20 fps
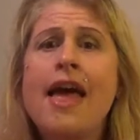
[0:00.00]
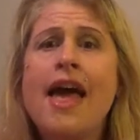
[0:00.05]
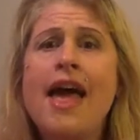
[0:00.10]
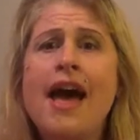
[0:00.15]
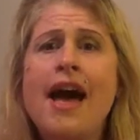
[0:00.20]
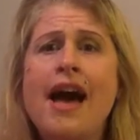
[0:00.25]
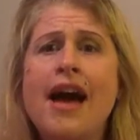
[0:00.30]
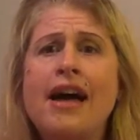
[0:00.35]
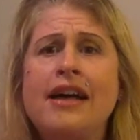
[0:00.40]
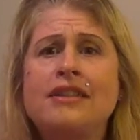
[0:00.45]

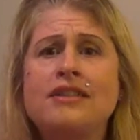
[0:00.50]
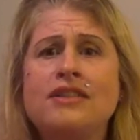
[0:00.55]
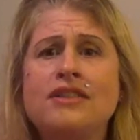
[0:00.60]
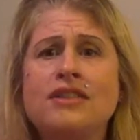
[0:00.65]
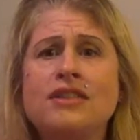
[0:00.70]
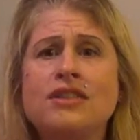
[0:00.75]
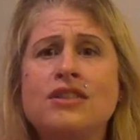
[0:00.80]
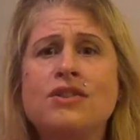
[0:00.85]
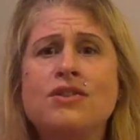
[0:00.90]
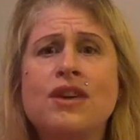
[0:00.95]
and
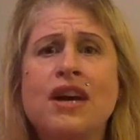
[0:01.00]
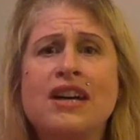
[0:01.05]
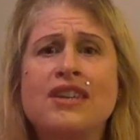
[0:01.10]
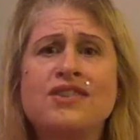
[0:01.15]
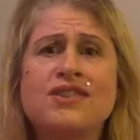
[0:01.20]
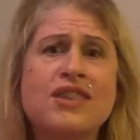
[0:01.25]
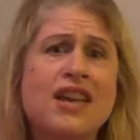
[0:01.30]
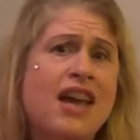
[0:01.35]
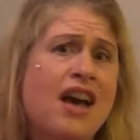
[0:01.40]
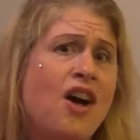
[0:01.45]
you
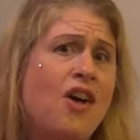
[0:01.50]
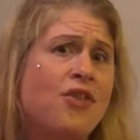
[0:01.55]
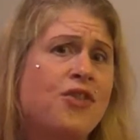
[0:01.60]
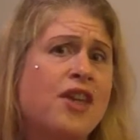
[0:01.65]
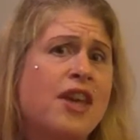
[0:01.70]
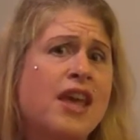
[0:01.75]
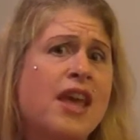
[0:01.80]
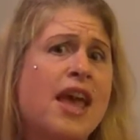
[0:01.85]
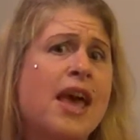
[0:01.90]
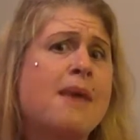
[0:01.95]
guys stay
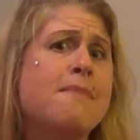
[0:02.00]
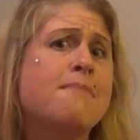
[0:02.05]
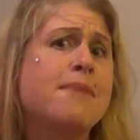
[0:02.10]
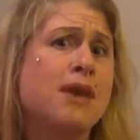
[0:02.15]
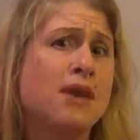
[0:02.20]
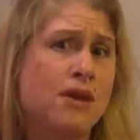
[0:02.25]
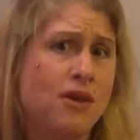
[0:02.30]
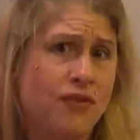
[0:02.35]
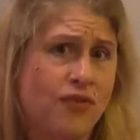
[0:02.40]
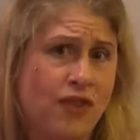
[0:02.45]
healthy and
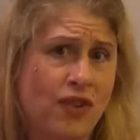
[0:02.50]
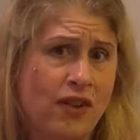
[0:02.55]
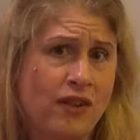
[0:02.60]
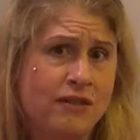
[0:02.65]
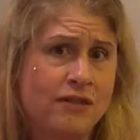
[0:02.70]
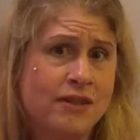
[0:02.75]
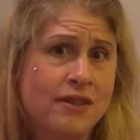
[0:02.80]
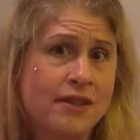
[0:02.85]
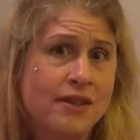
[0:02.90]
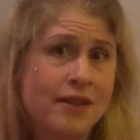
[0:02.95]
beautiful.